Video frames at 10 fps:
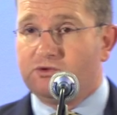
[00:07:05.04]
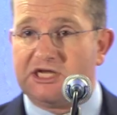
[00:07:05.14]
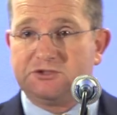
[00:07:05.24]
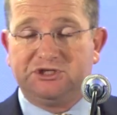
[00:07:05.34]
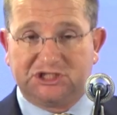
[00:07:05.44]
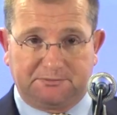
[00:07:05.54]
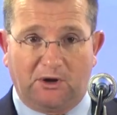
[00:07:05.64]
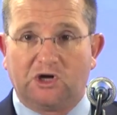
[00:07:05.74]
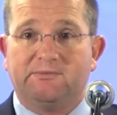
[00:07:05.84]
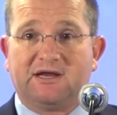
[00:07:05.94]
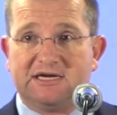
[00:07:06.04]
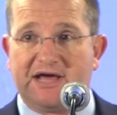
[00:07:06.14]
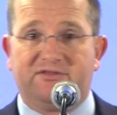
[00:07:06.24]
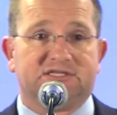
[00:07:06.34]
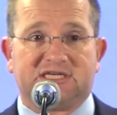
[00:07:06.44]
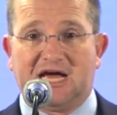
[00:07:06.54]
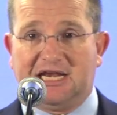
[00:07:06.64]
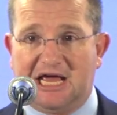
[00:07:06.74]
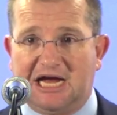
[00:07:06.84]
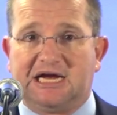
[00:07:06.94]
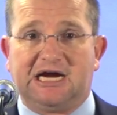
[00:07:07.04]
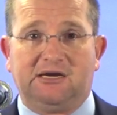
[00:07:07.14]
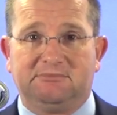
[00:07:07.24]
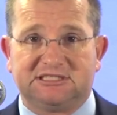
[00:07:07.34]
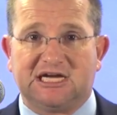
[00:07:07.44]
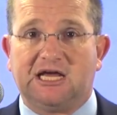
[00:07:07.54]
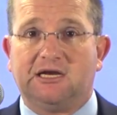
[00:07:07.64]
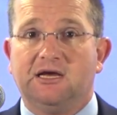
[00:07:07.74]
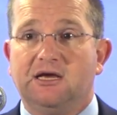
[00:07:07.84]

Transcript: ones we just spoke about and others. Al-Haq, Al-Mazan,